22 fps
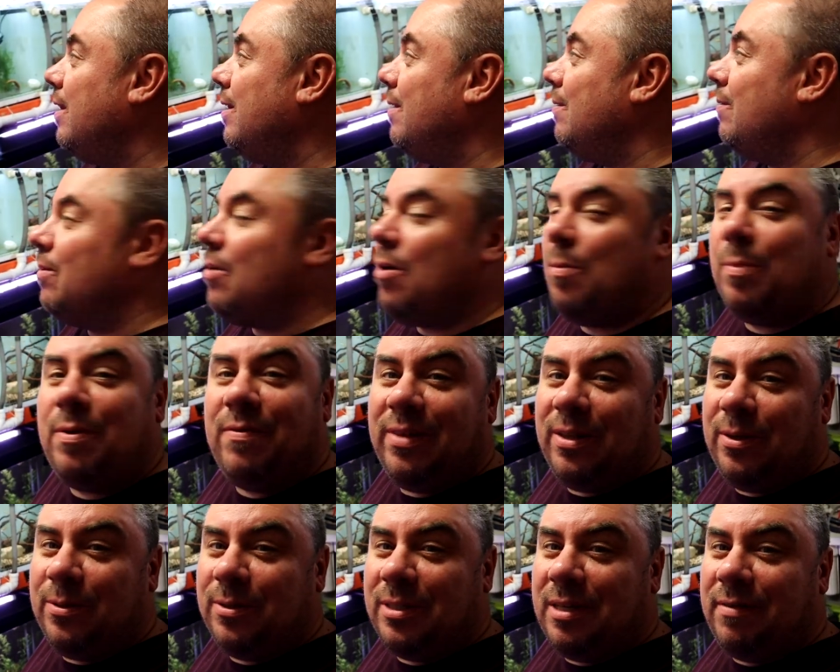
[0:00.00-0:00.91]
There'll not be
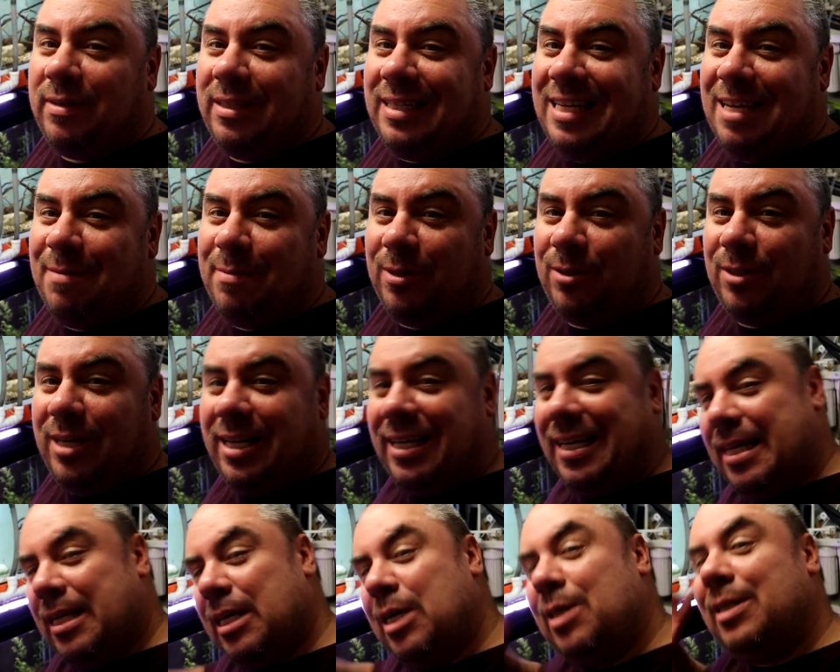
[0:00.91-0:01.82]
videos every day, but I'll try
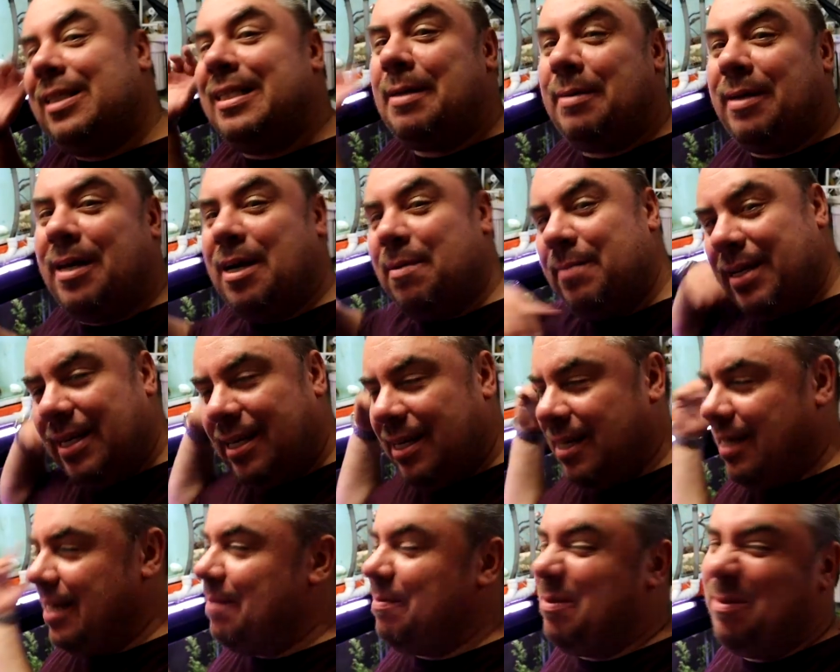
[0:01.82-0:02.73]
and keep the content
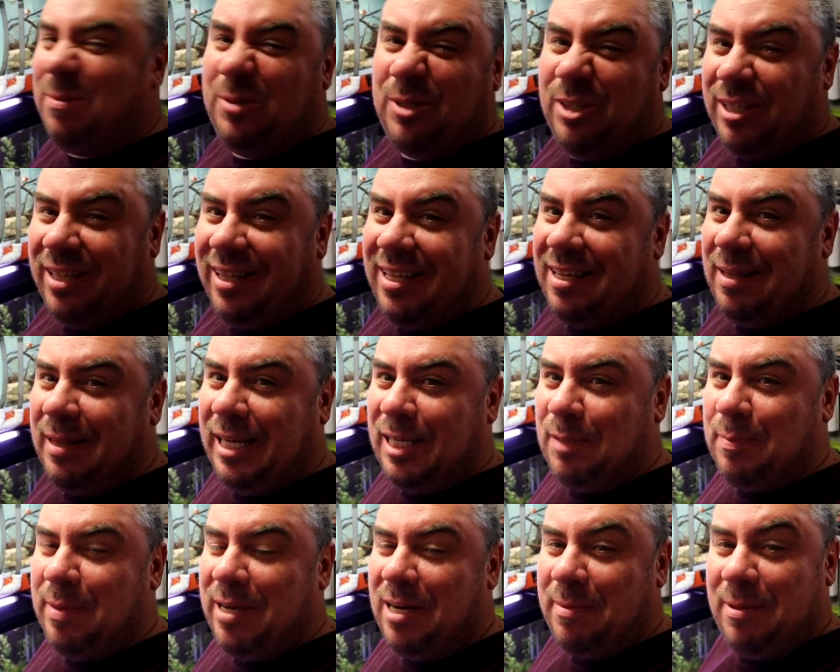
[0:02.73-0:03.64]
coming. And um, that was just a little
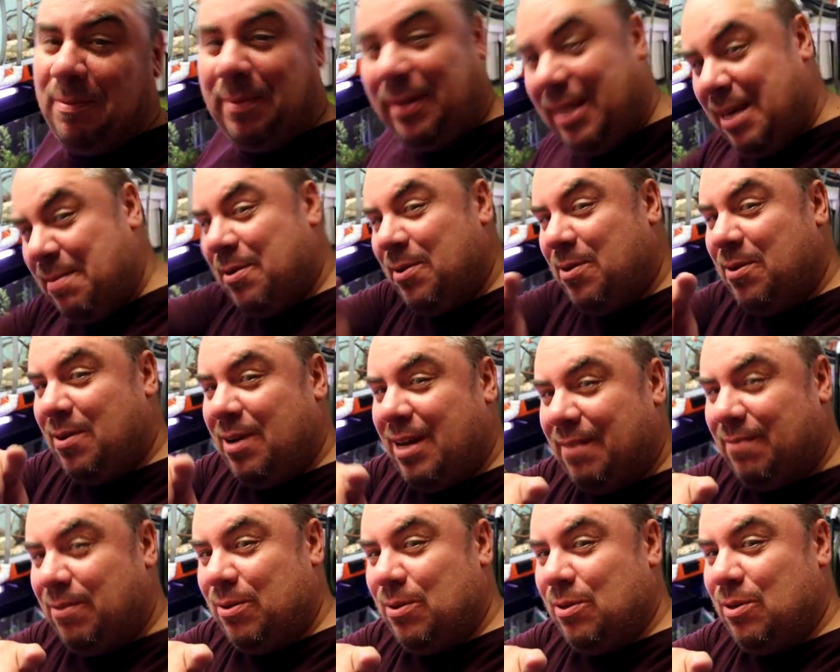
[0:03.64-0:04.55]
experiment. But let me know
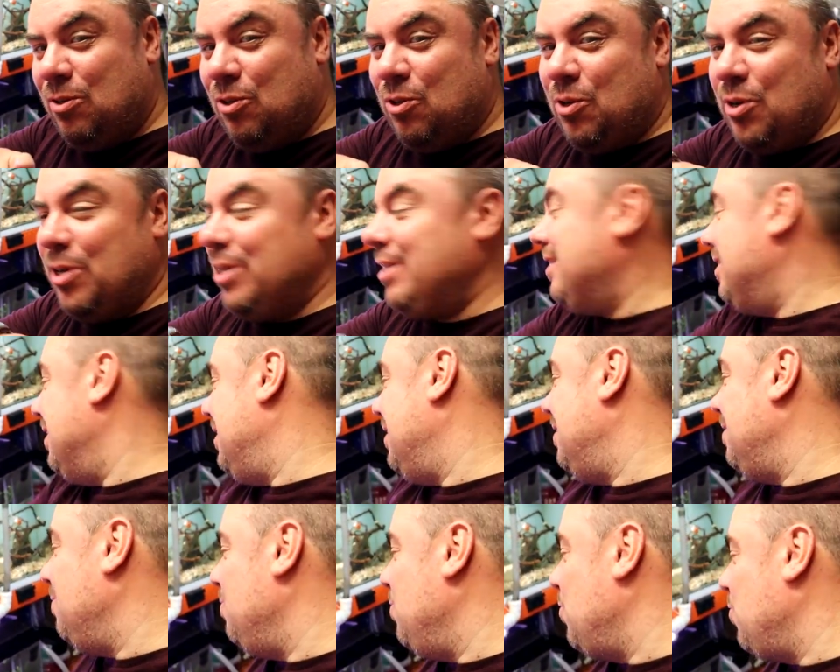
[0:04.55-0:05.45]
if you enjoyed
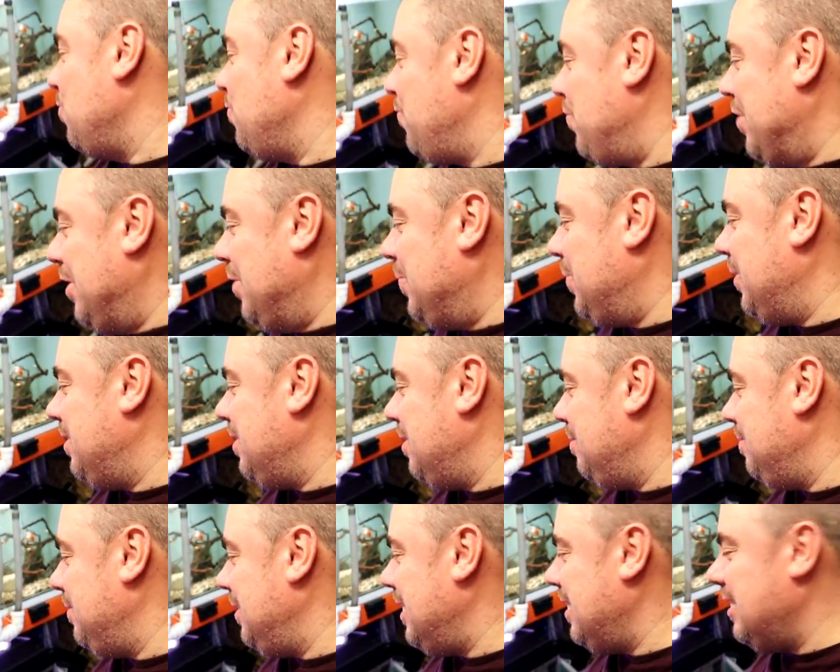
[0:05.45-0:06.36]
the more frequent
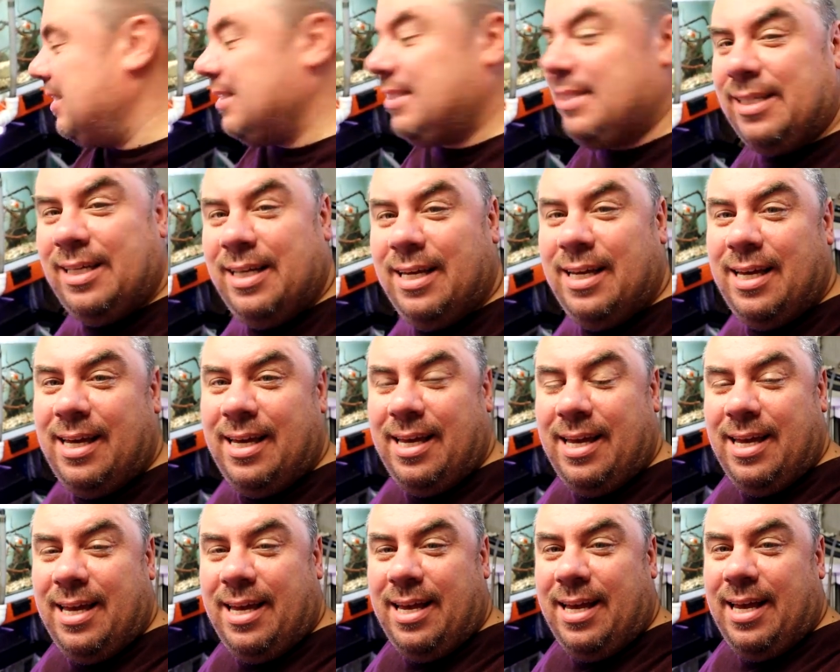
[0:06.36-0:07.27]
updates.
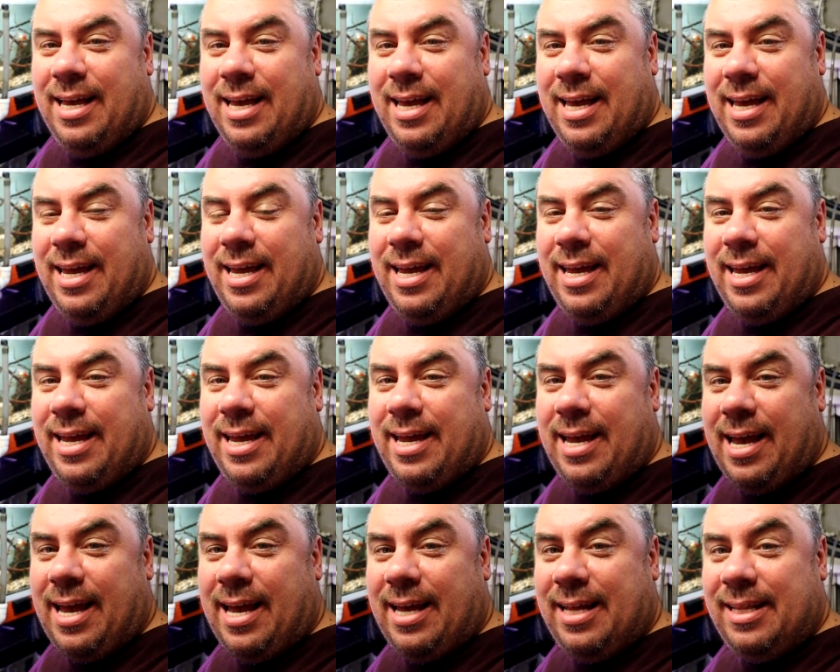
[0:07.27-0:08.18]

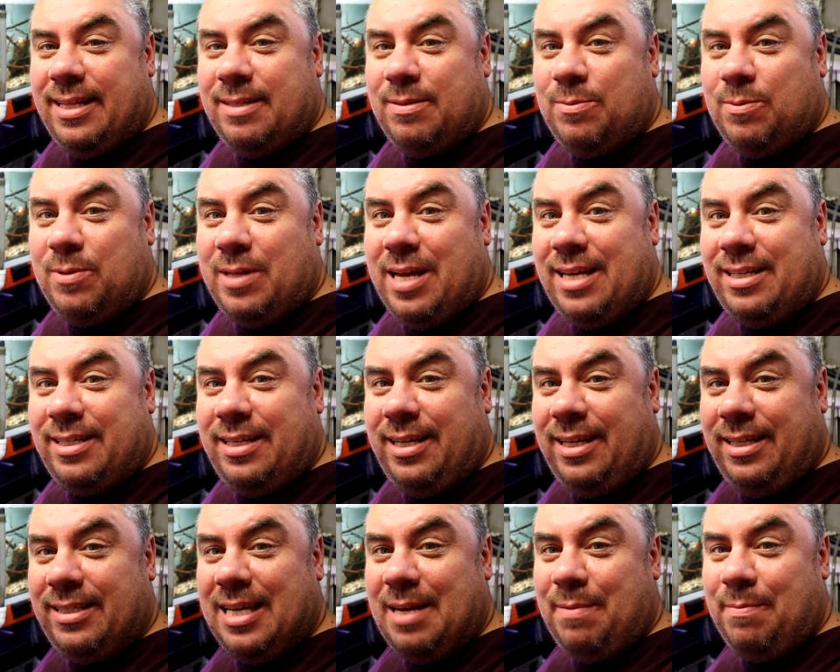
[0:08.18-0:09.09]
Uh, and we'll catch you
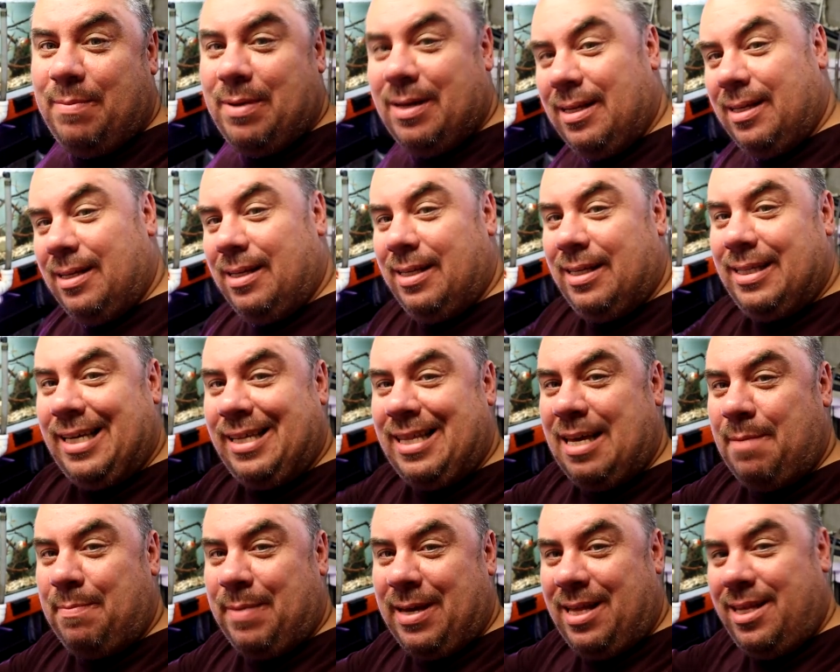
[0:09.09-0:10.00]
next time. But click
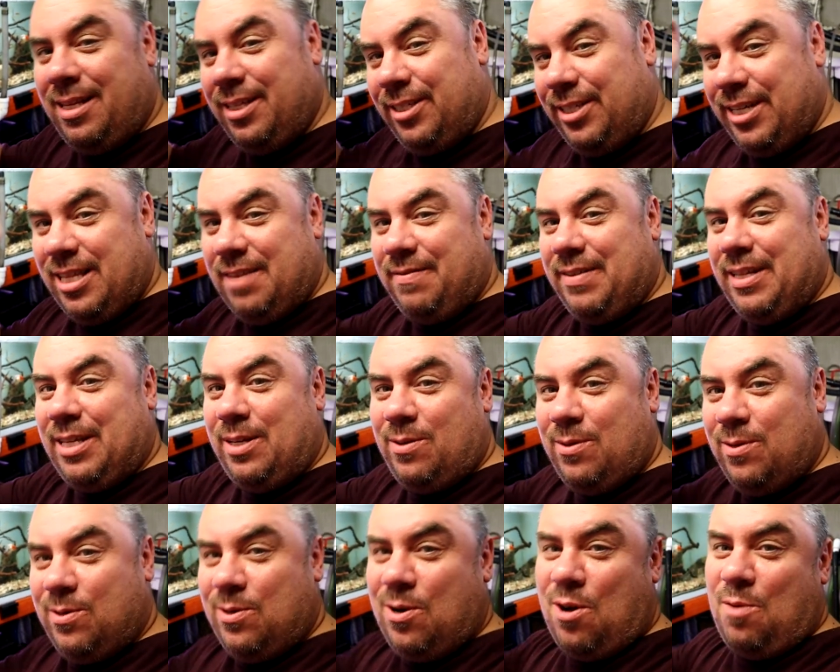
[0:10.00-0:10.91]
that bell, share the
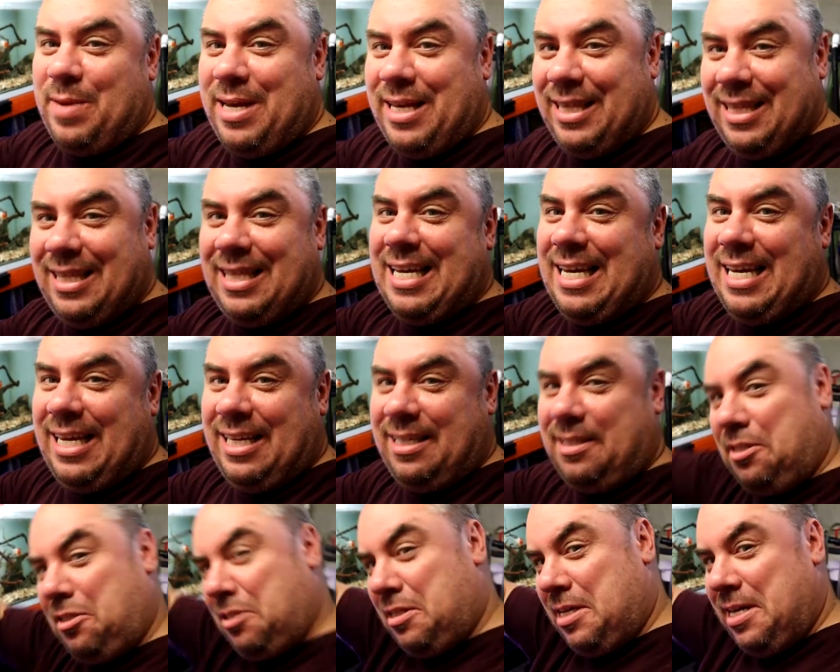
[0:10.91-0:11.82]
video, comment,
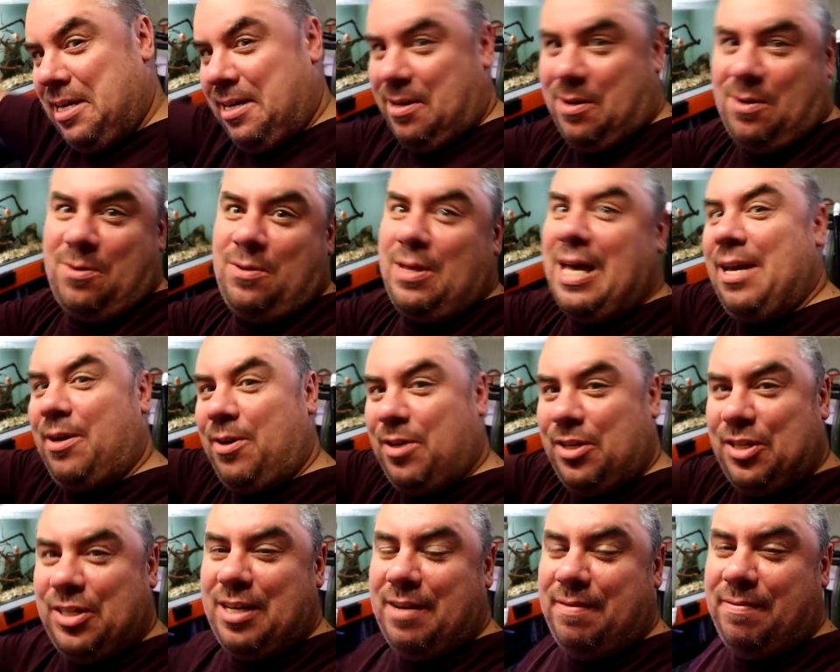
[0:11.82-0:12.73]
like, dislike, all that
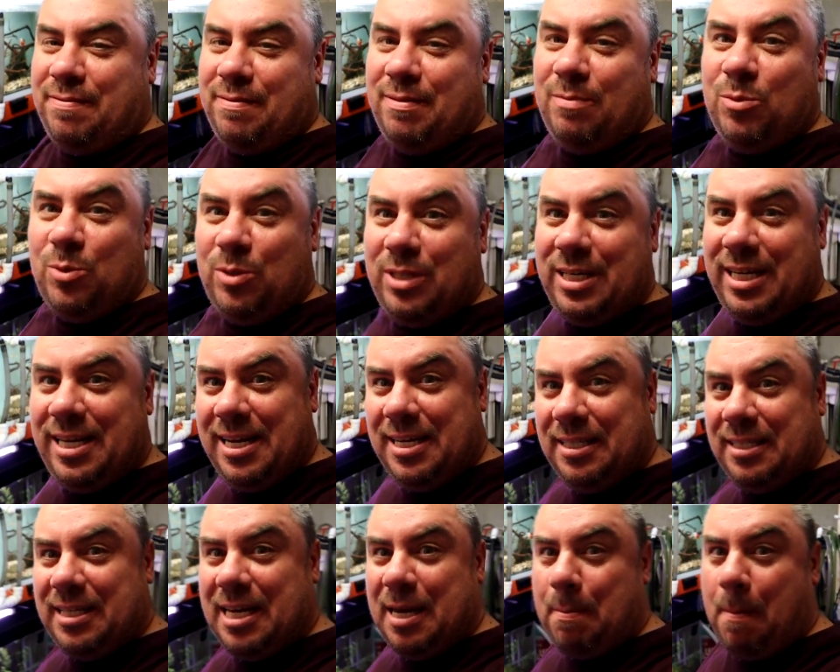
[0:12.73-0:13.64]
good stuff, and we'll see you
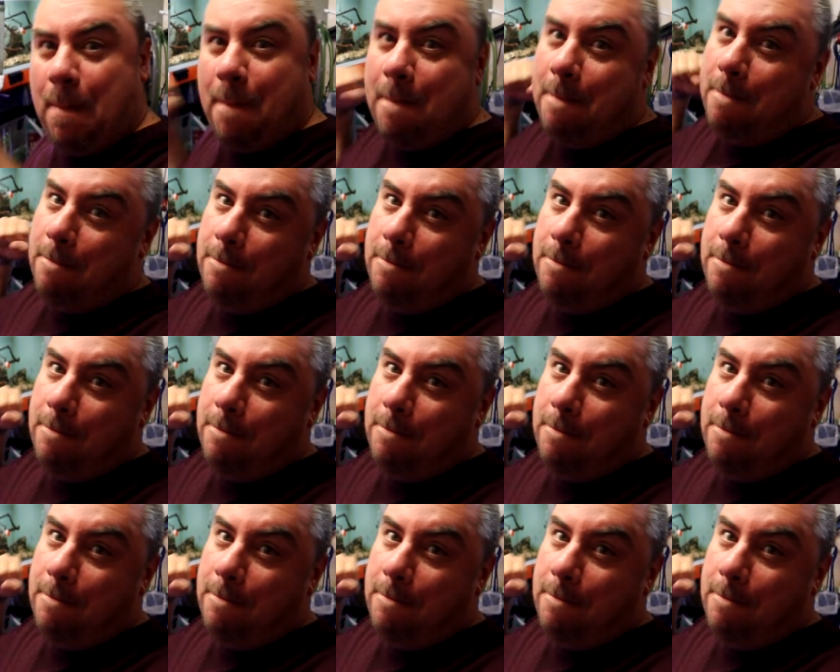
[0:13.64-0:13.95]
next time.